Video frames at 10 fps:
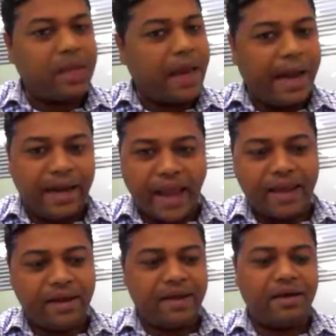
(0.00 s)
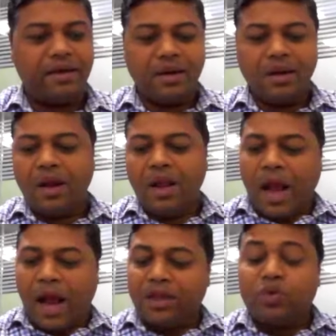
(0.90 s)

for the entire year, and